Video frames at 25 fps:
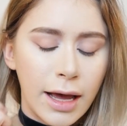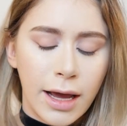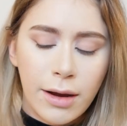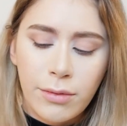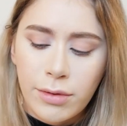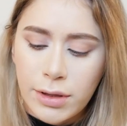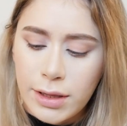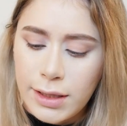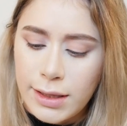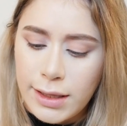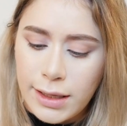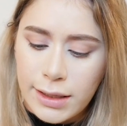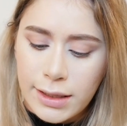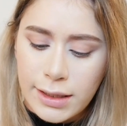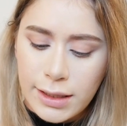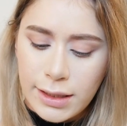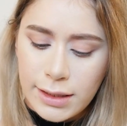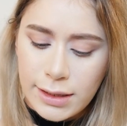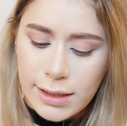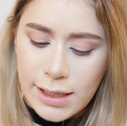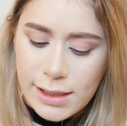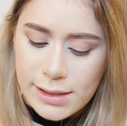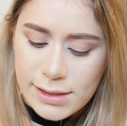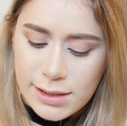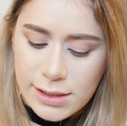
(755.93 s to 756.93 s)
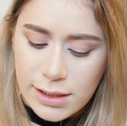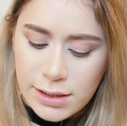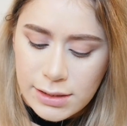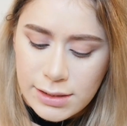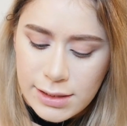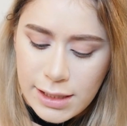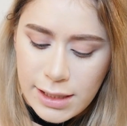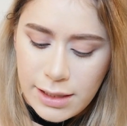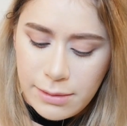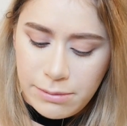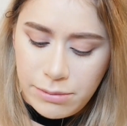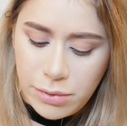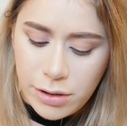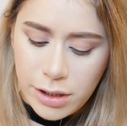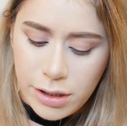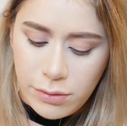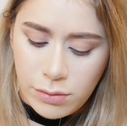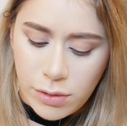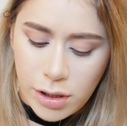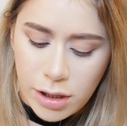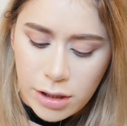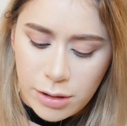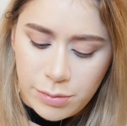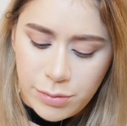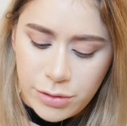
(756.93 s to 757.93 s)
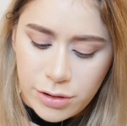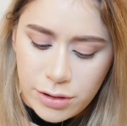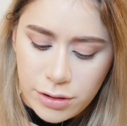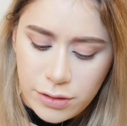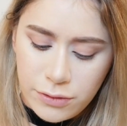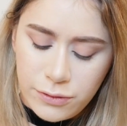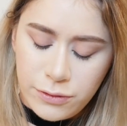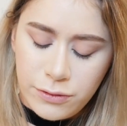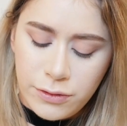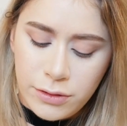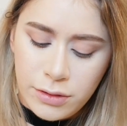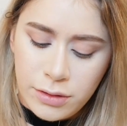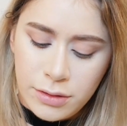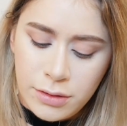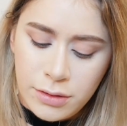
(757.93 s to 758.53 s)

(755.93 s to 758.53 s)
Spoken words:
I really like it. Lasts all day, pretty waterproof.